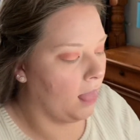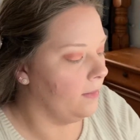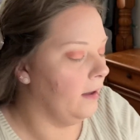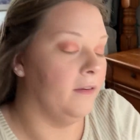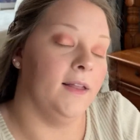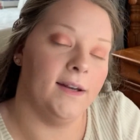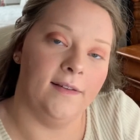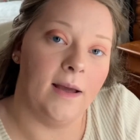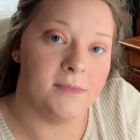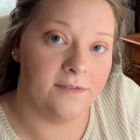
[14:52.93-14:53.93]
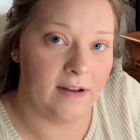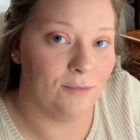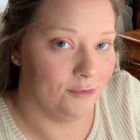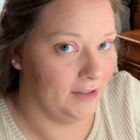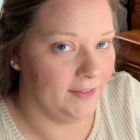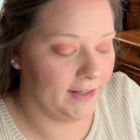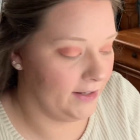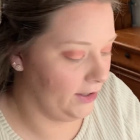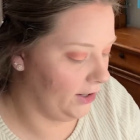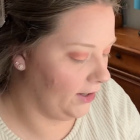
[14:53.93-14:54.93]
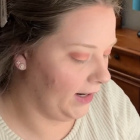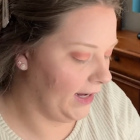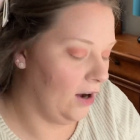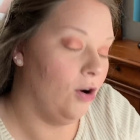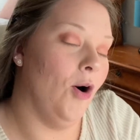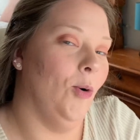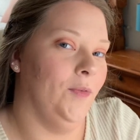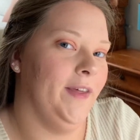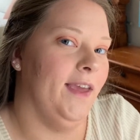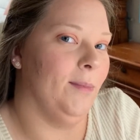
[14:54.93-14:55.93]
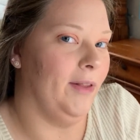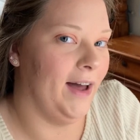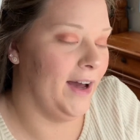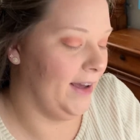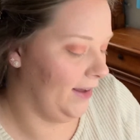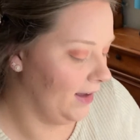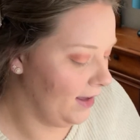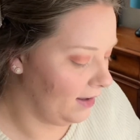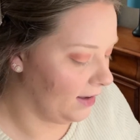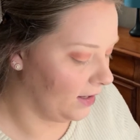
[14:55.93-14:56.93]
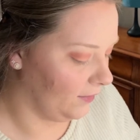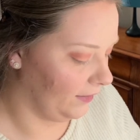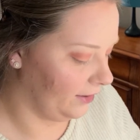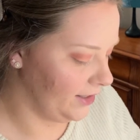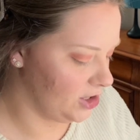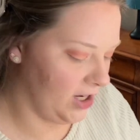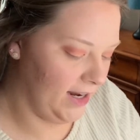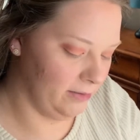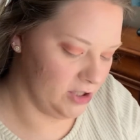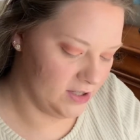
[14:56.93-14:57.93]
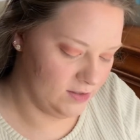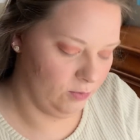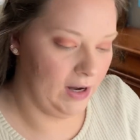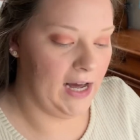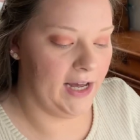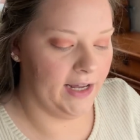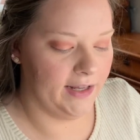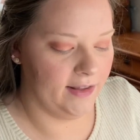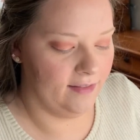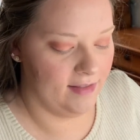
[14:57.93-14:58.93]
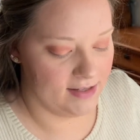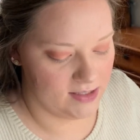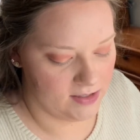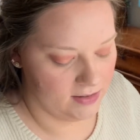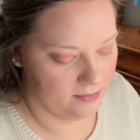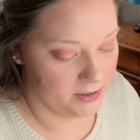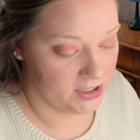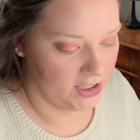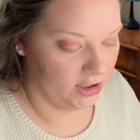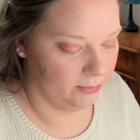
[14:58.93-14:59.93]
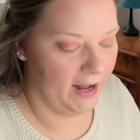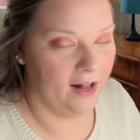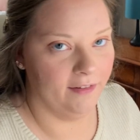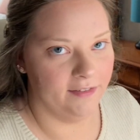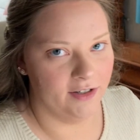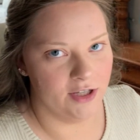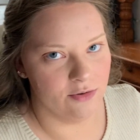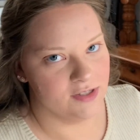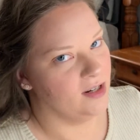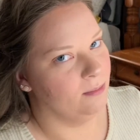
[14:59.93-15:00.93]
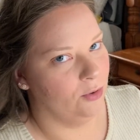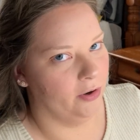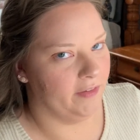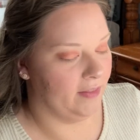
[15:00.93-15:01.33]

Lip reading: Now, a lot of times if I'm really in a hurry, I'll only apply a glittery shade, which is why in this particular palette they're used up more